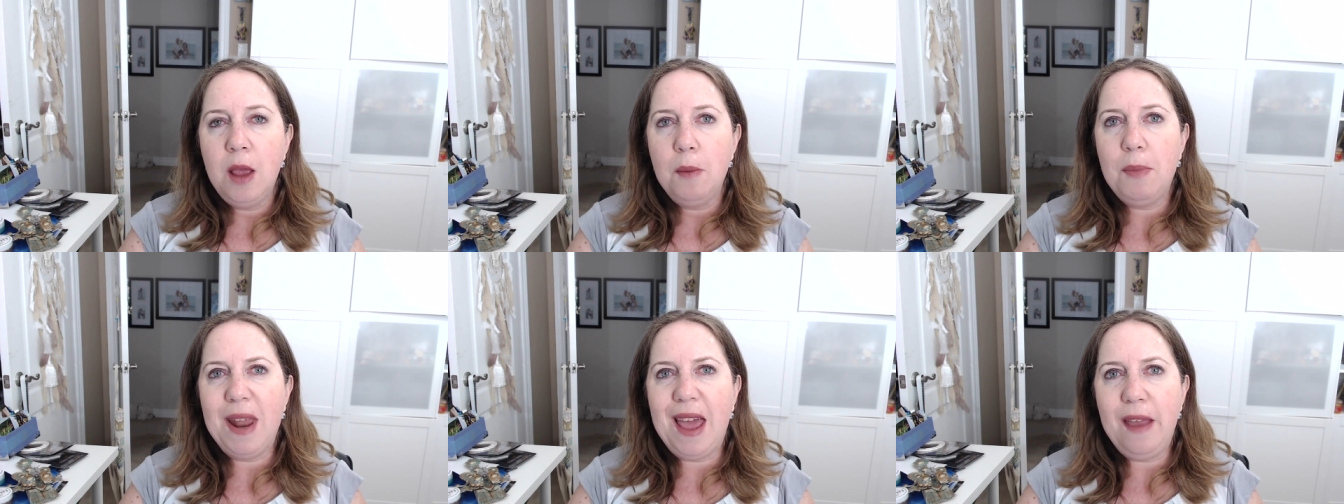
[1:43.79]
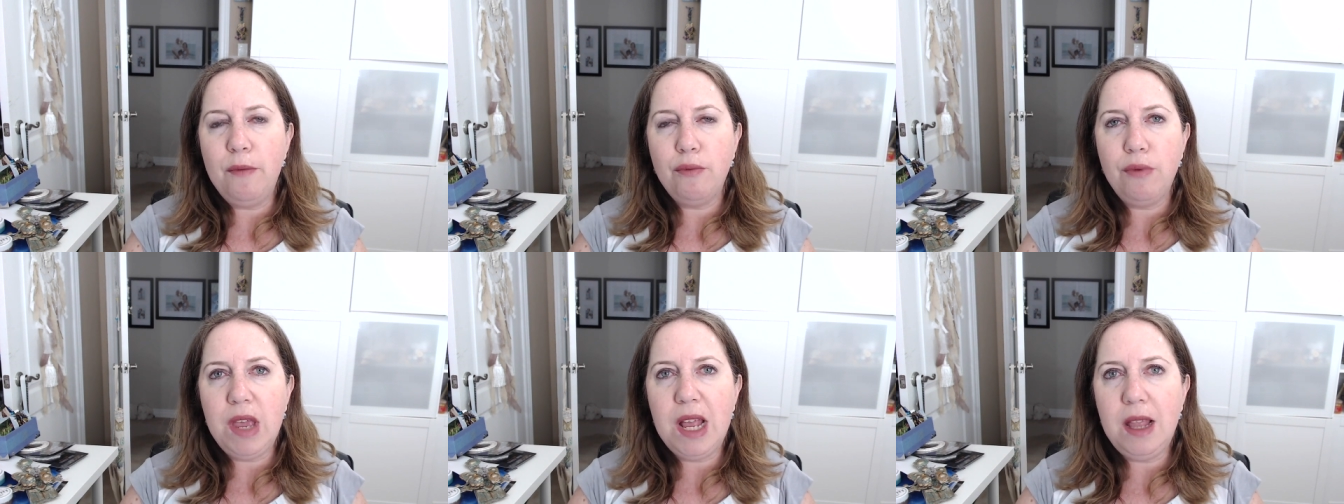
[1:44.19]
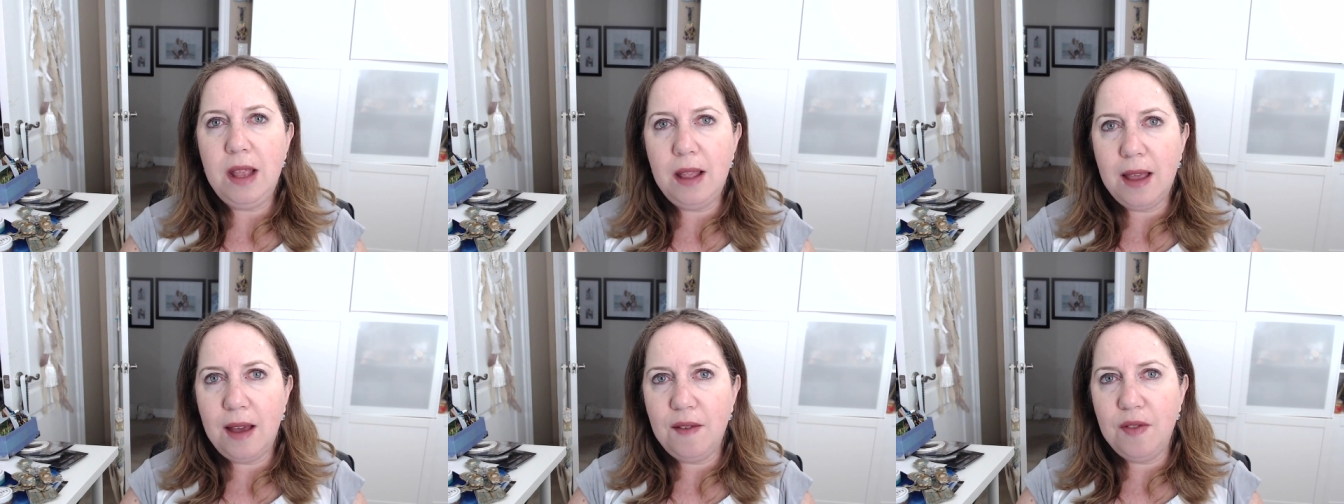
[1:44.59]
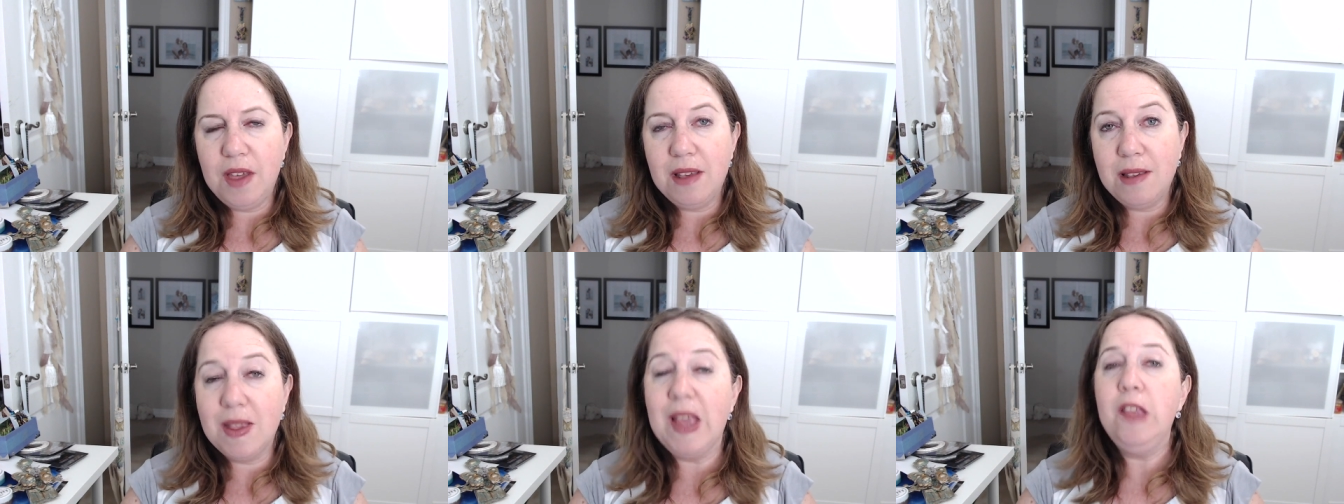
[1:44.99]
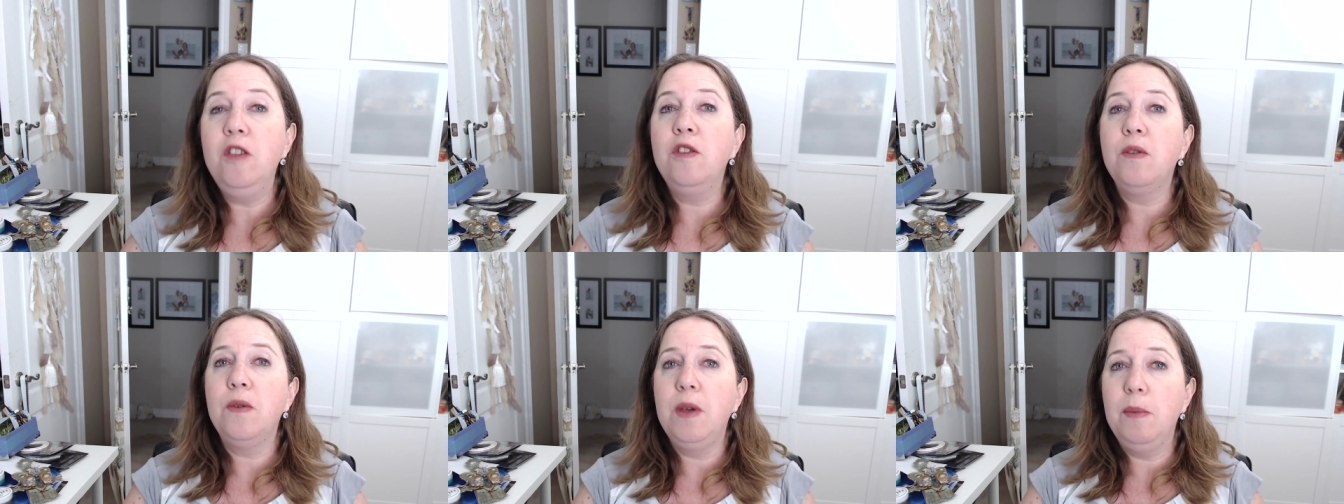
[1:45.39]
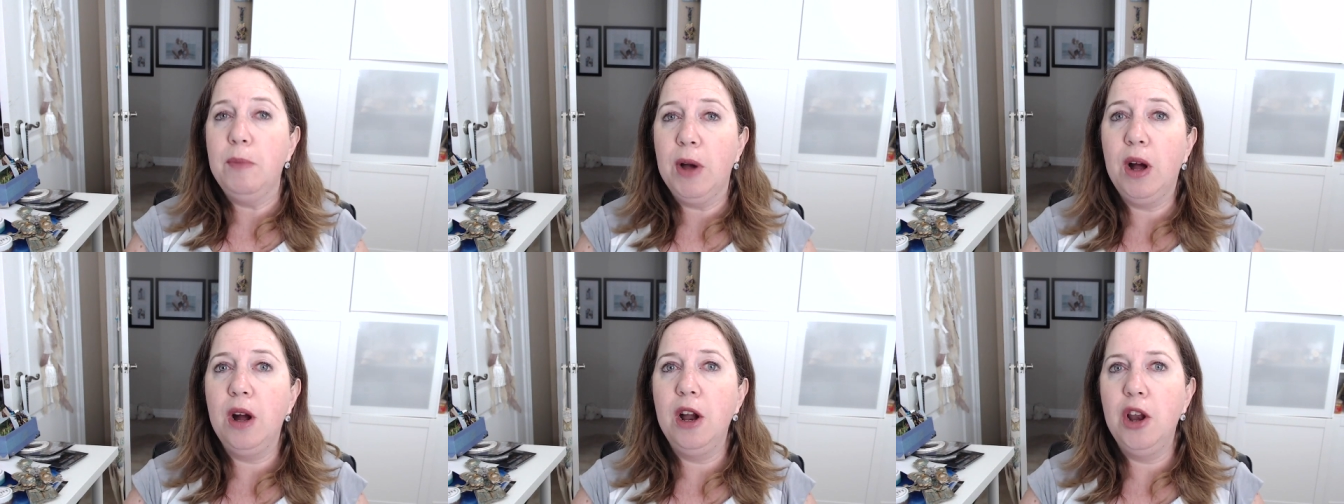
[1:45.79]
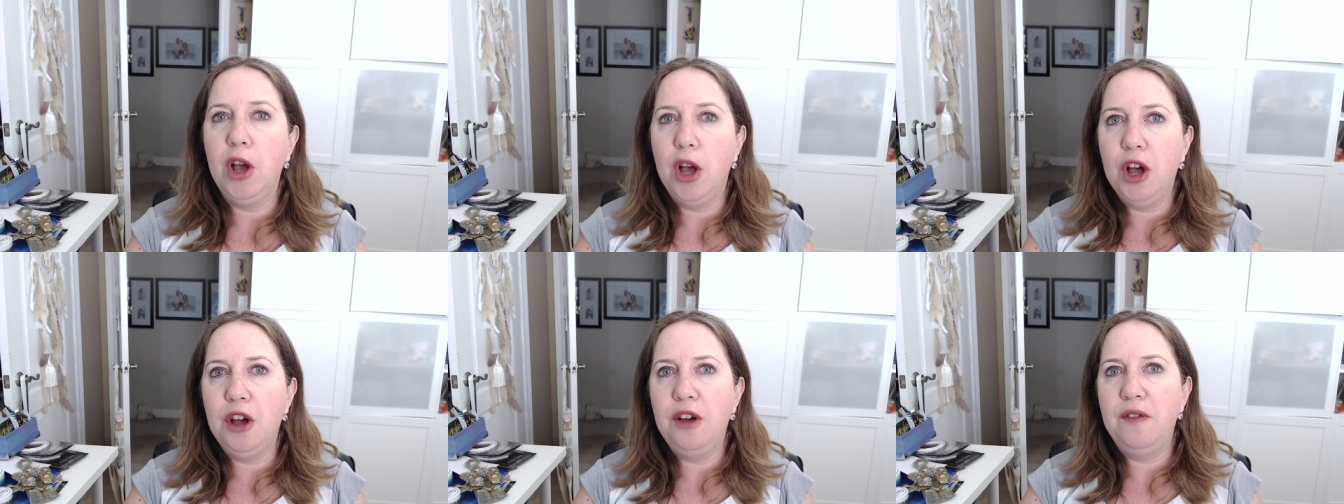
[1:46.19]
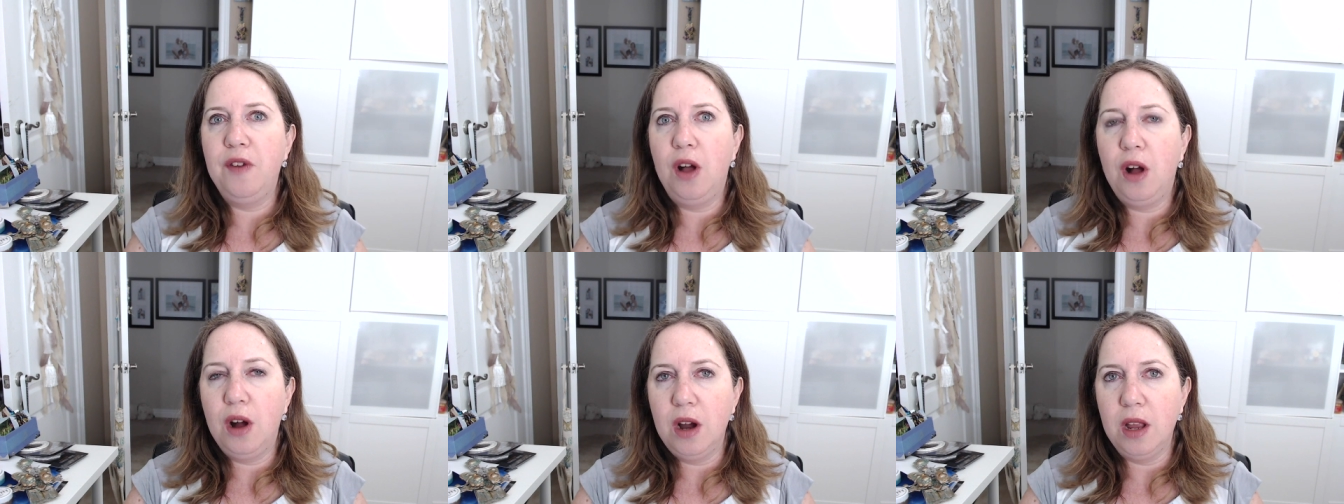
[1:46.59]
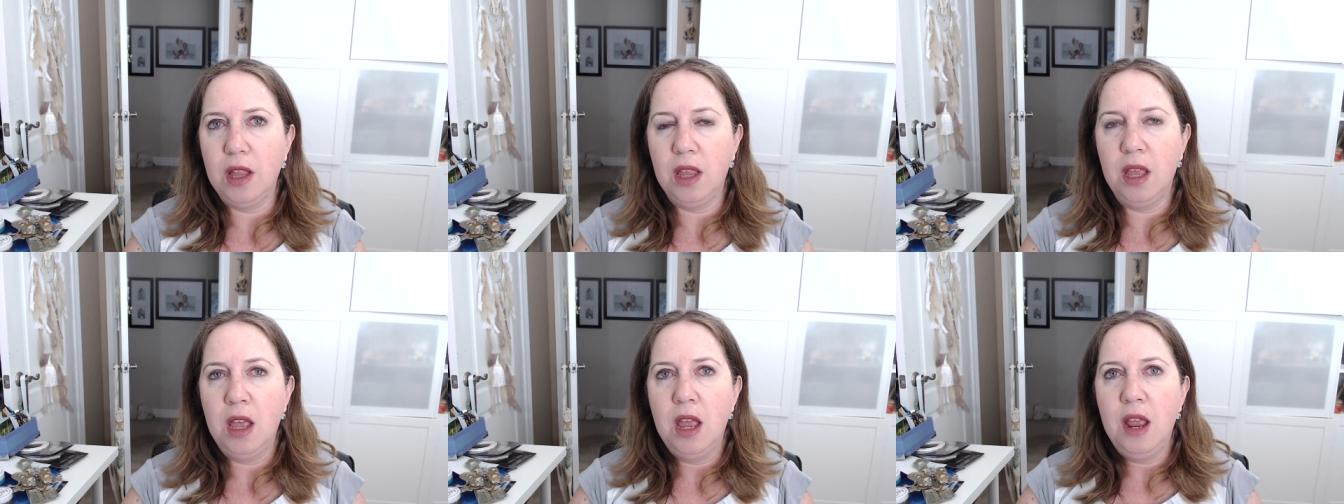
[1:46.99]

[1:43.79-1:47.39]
But I really love the sensory part of art.